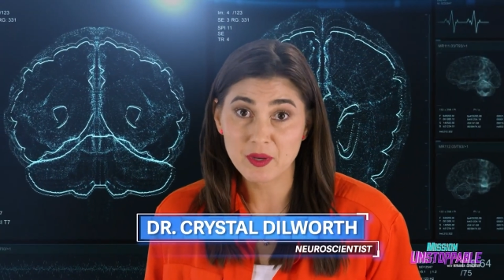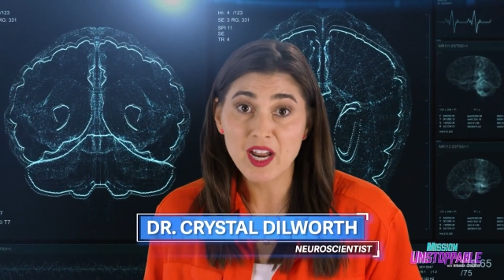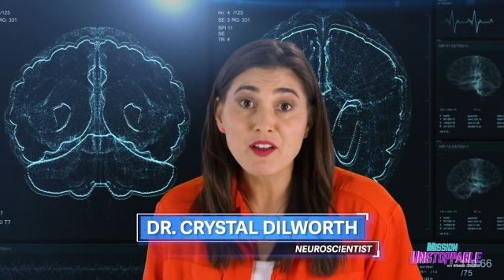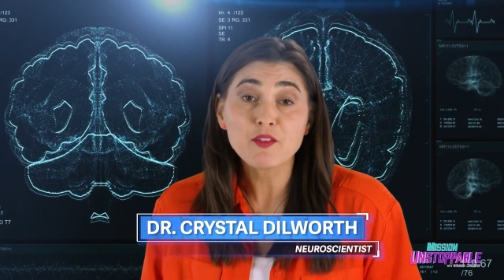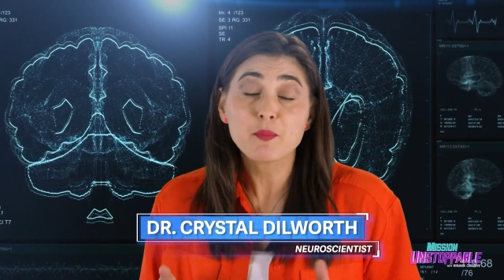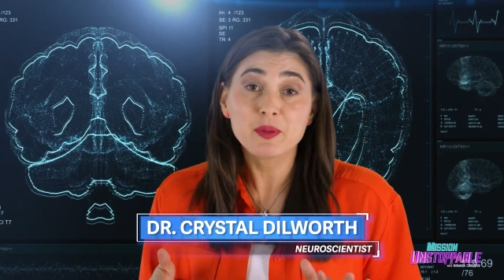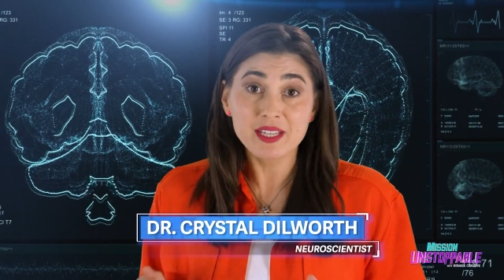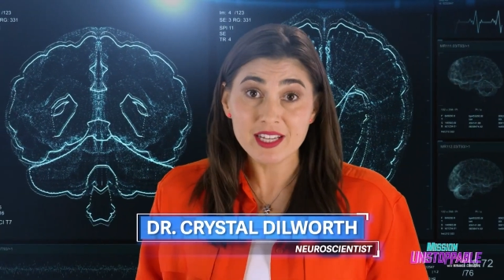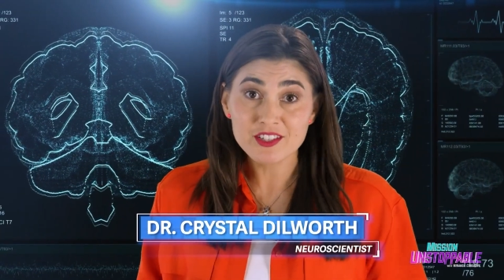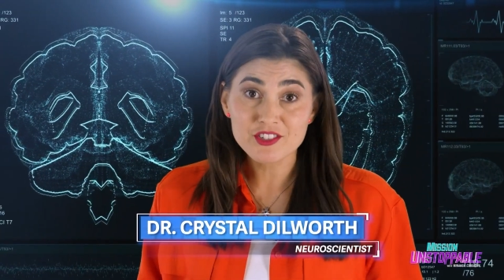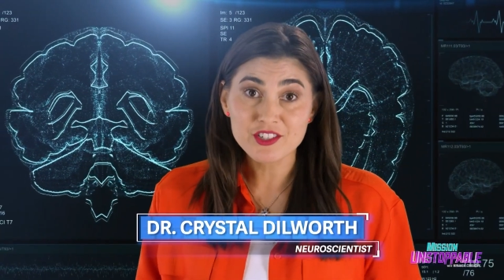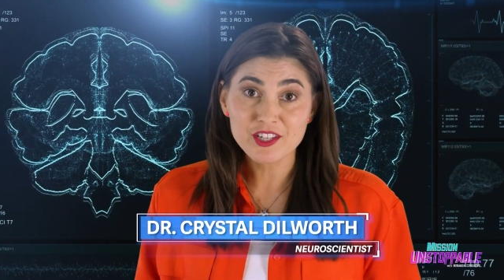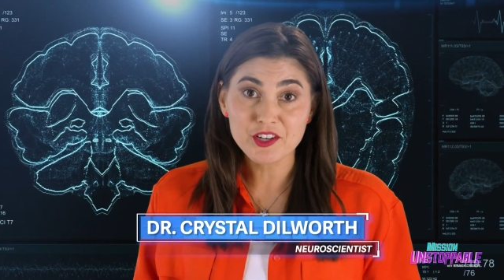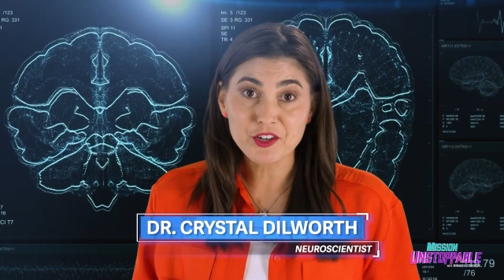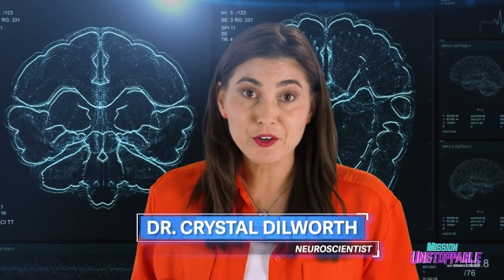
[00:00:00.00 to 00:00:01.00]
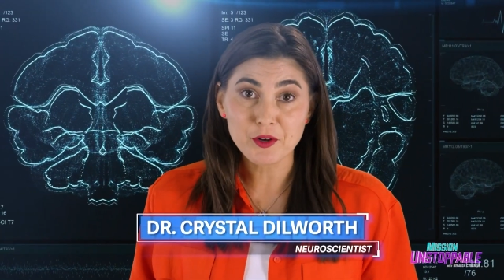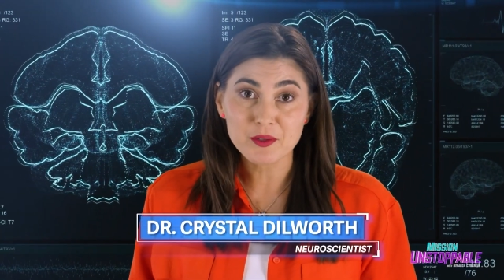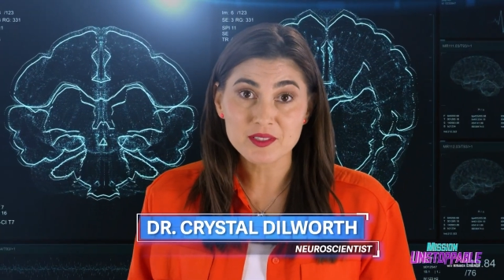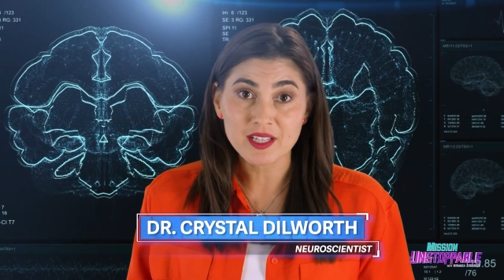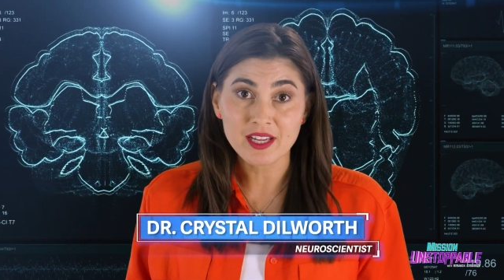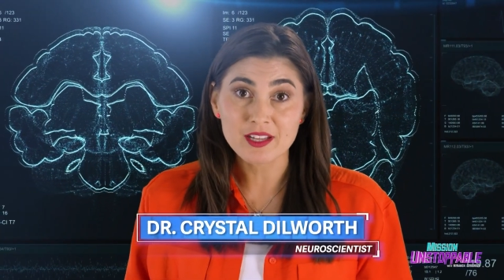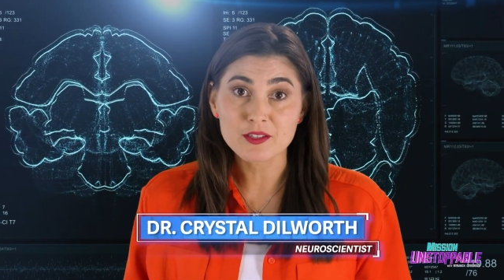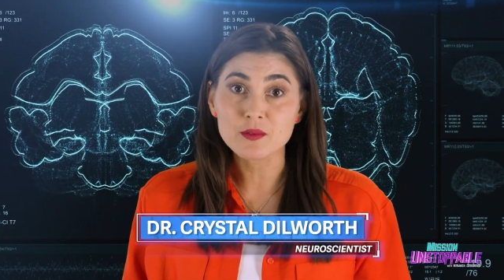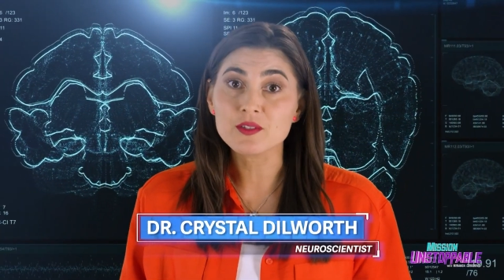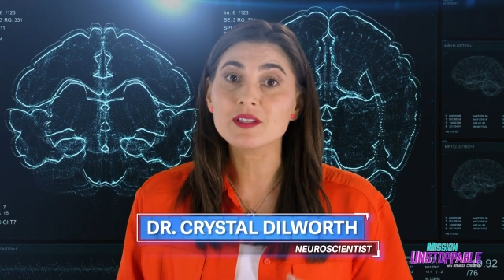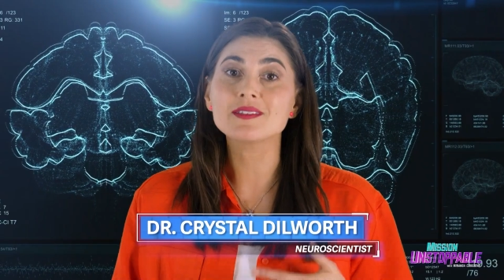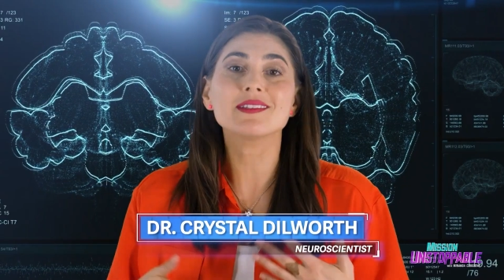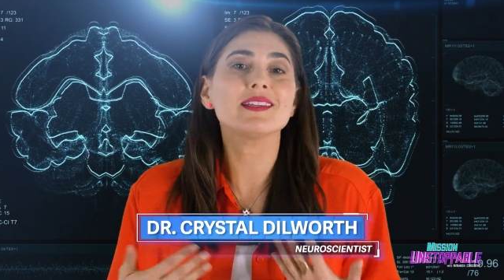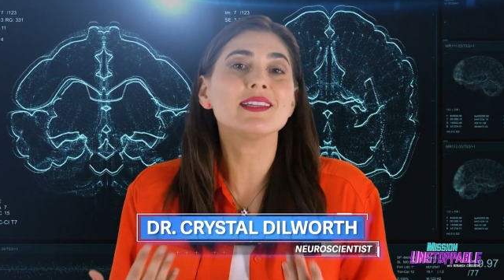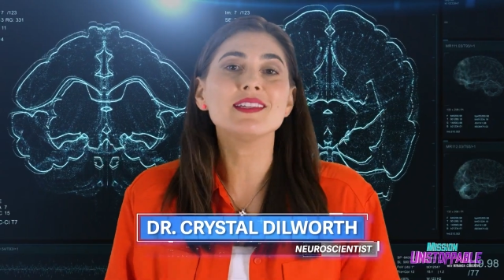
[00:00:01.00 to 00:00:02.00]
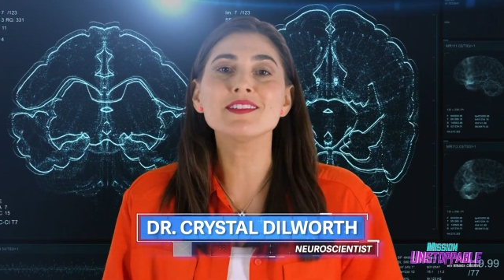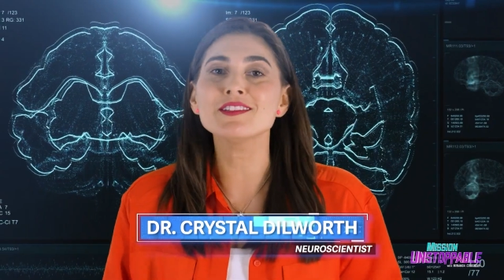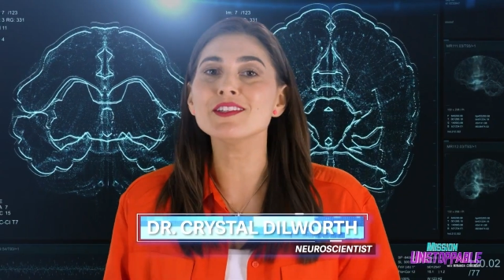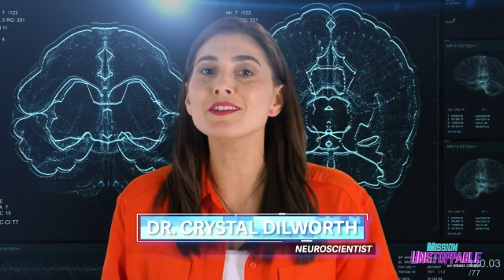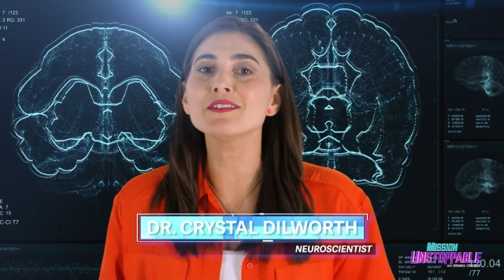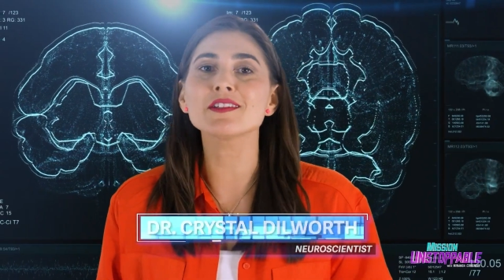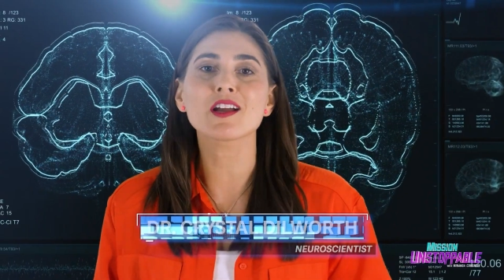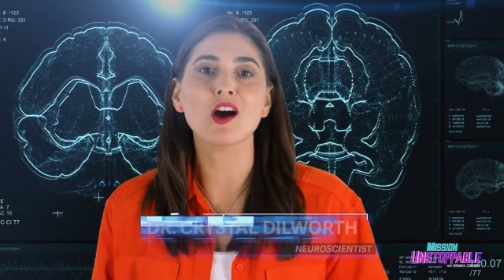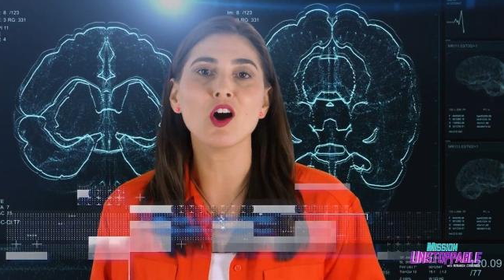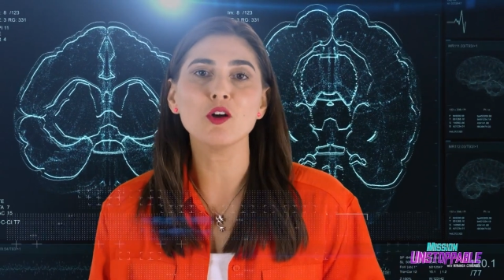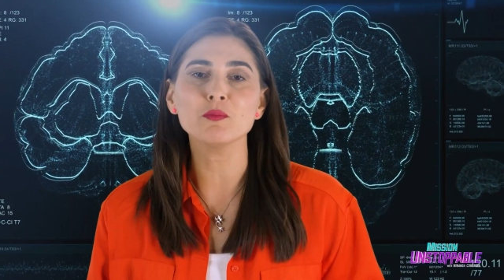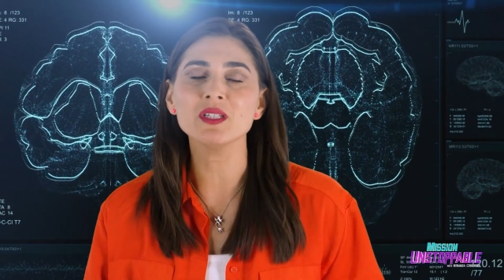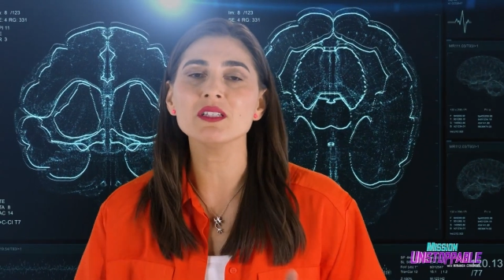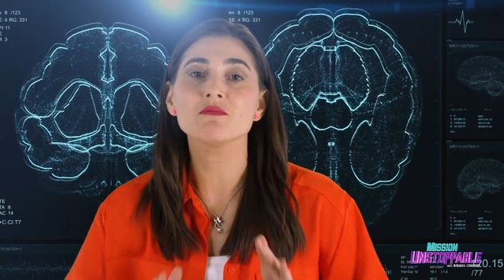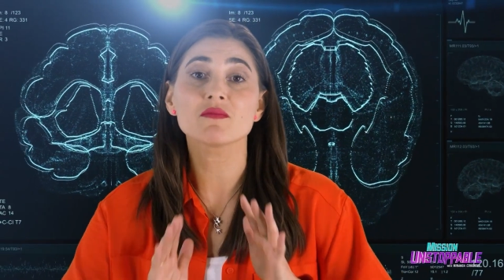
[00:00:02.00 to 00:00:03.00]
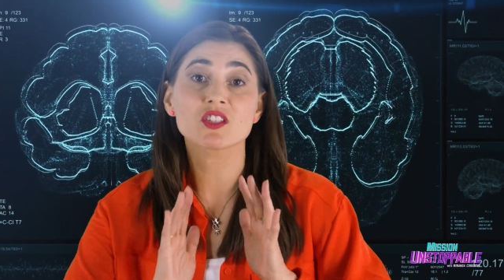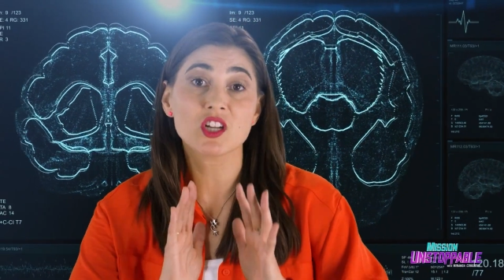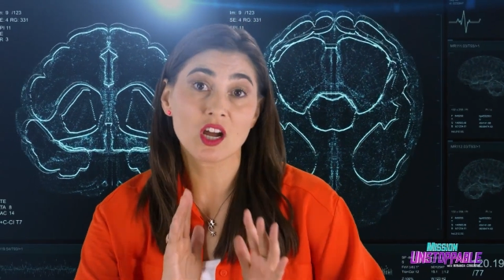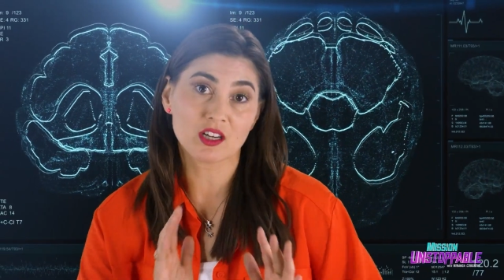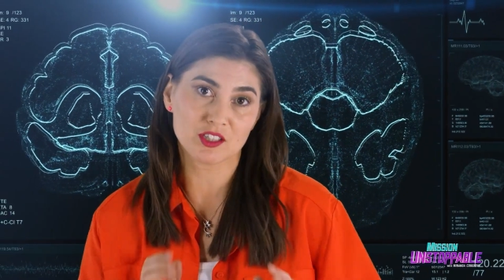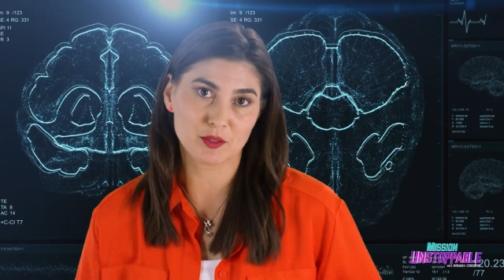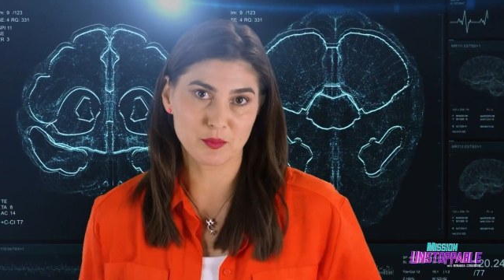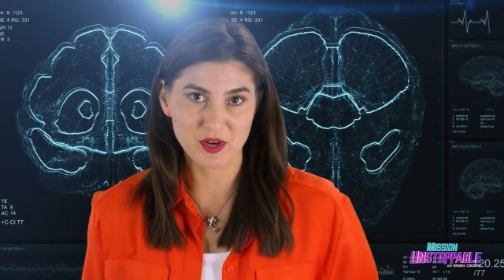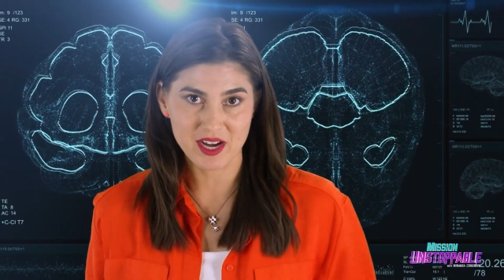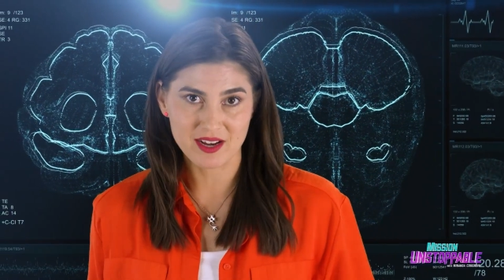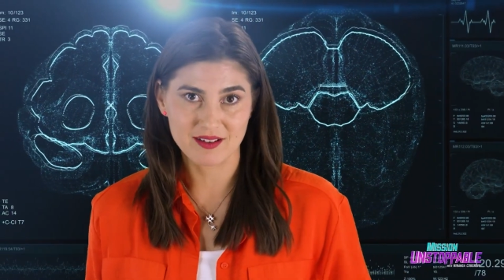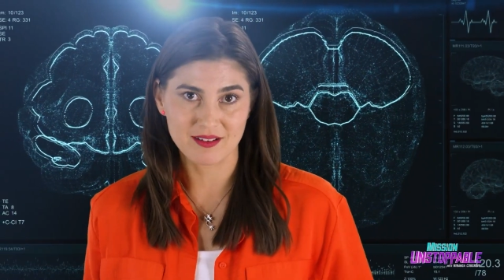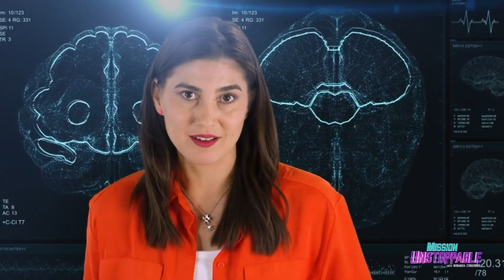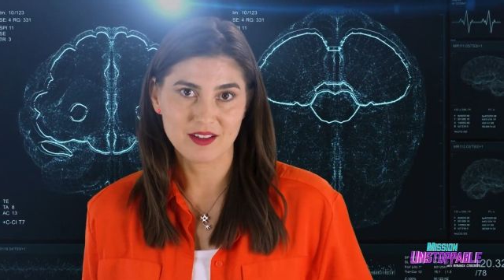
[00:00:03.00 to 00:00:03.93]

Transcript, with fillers: but I have a PhD in neuroscience, which is easier to call me Dr. Brain.